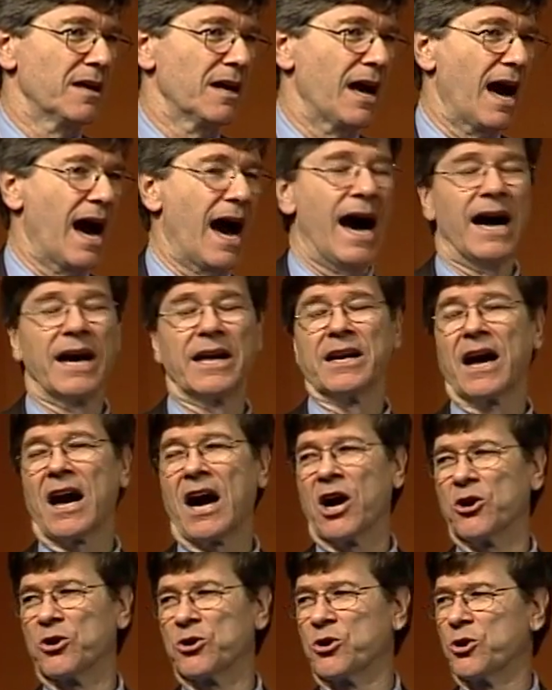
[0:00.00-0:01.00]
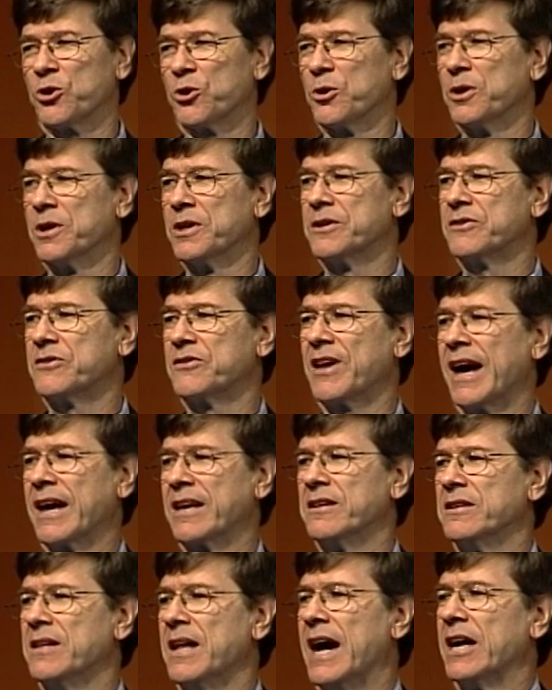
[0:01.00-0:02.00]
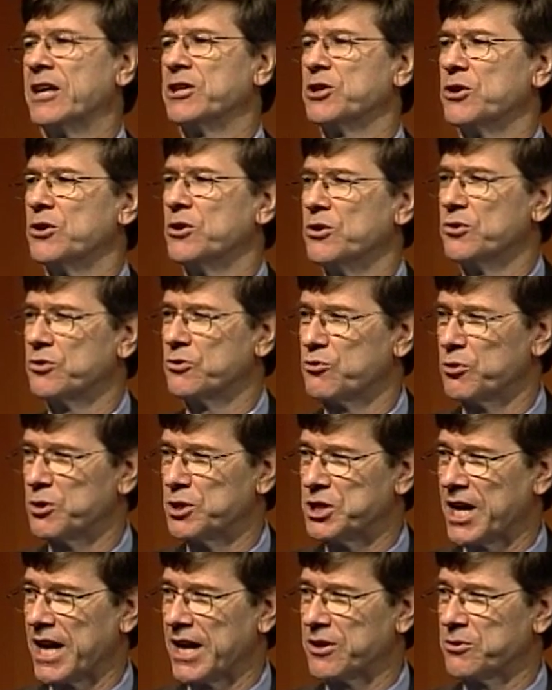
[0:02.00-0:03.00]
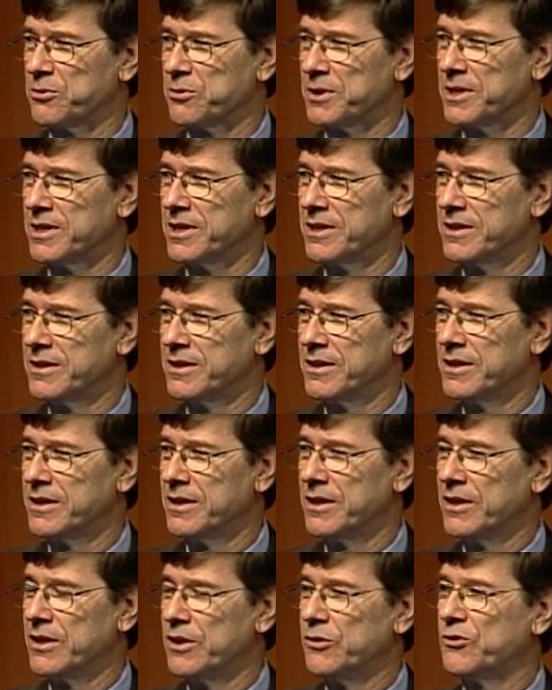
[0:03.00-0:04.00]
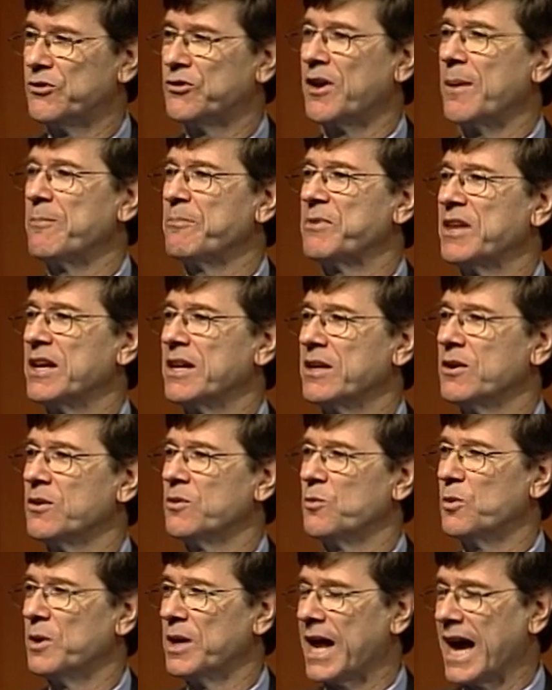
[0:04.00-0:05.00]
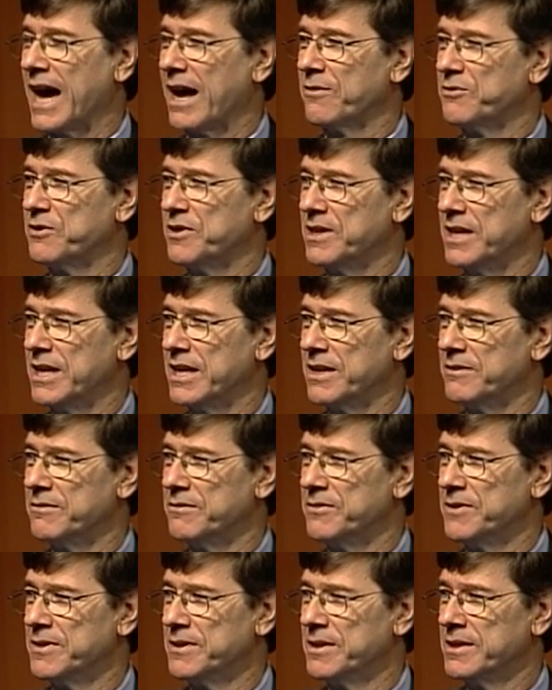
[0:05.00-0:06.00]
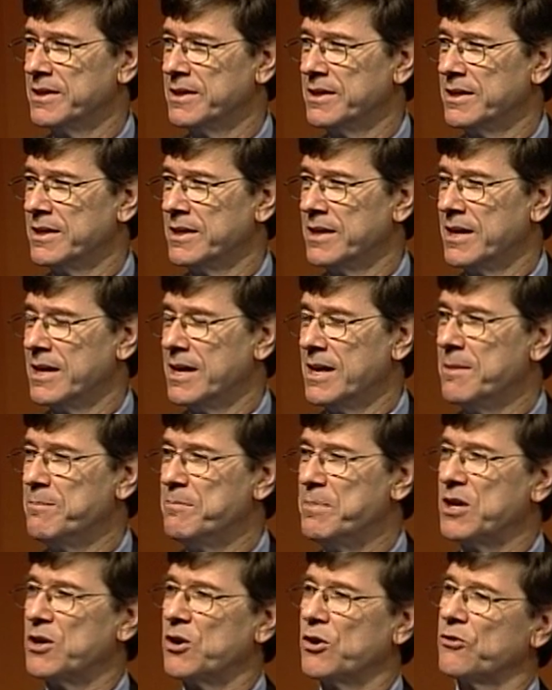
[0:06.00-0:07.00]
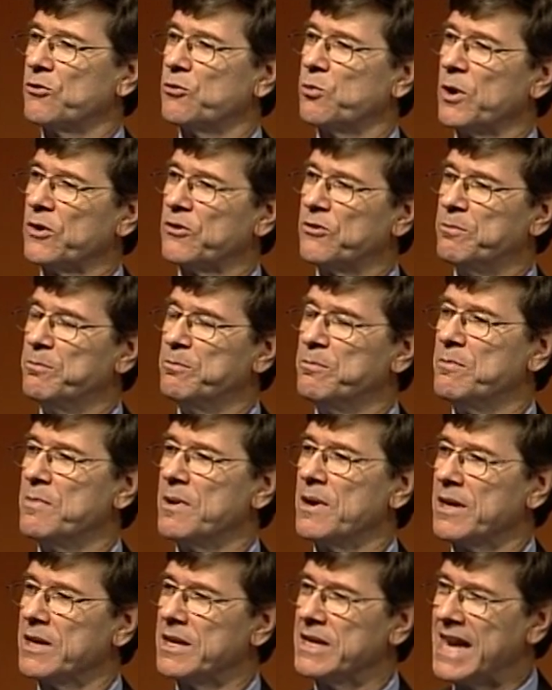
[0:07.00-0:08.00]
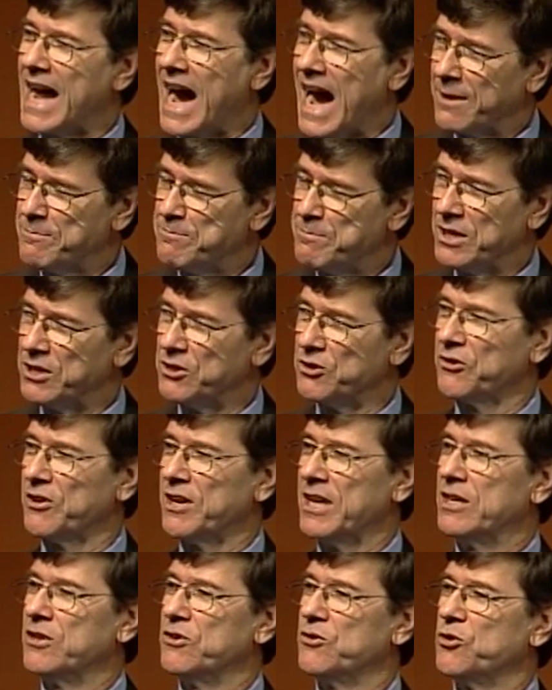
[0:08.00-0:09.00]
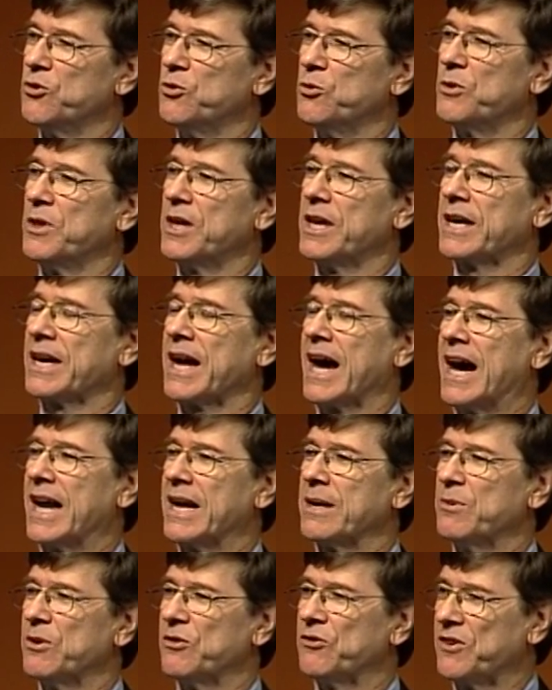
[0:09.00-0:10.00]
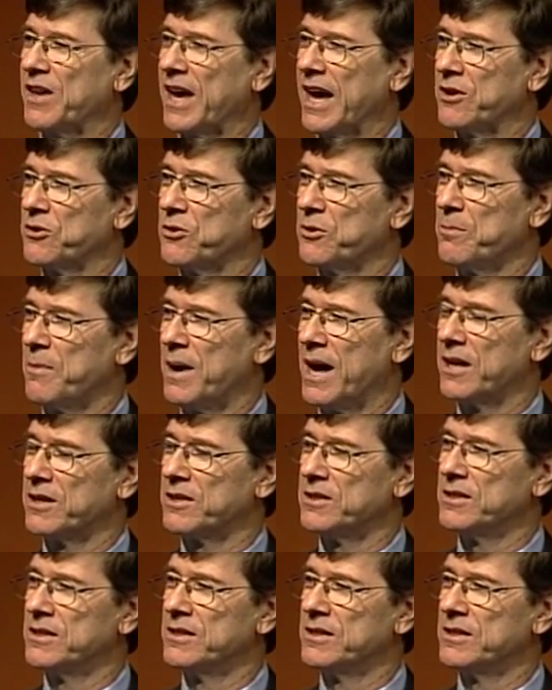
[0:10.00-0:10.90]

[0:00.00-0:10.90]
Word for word: on our current technological trajectory. Something would have to give because what's not built into the economist standard model